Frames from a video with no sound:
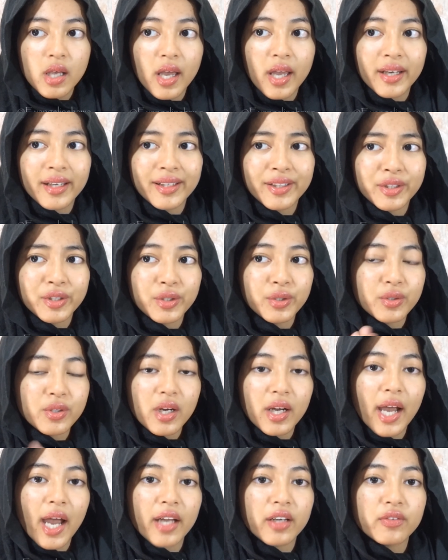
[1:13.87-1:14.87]
and you
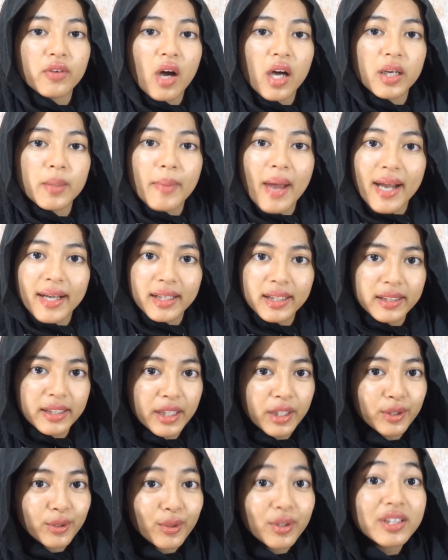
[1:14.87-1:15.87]
kind of
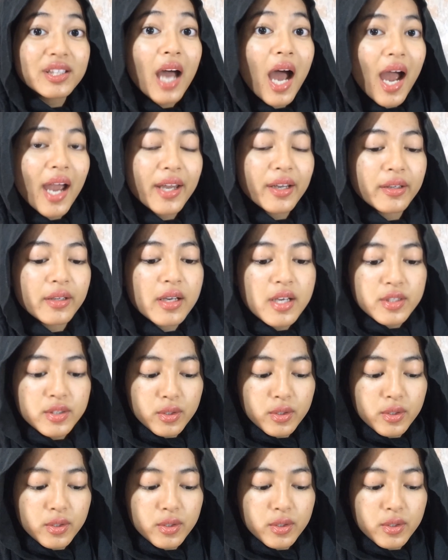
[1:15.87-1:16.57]
automatically look tired.